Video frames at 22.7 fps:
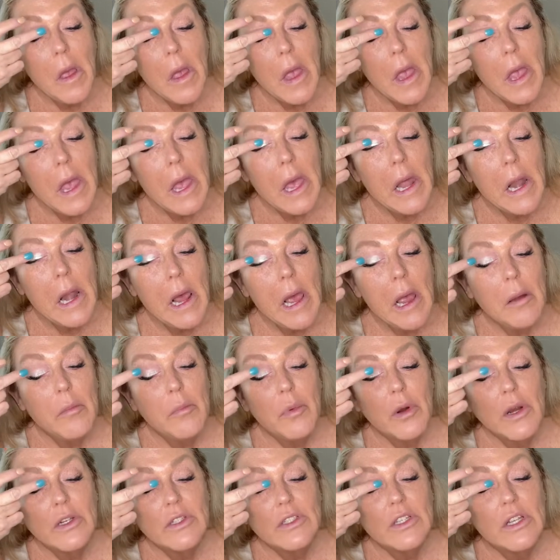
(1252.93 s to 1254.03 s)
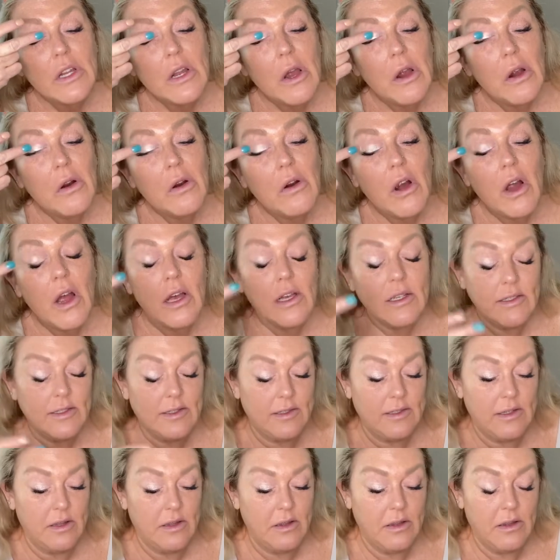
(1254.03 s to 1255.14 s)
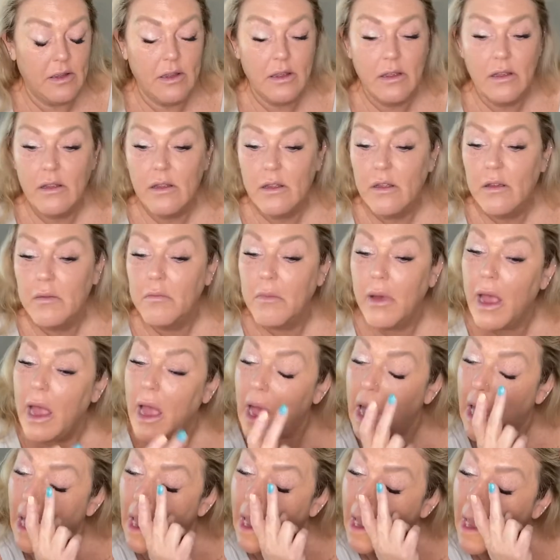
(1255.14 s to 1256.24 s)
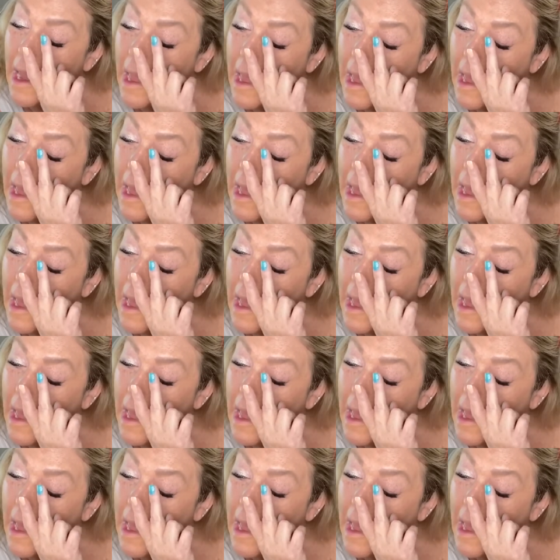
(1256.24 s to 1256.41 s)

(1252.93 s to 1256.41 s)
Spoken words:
And I brush it across my eye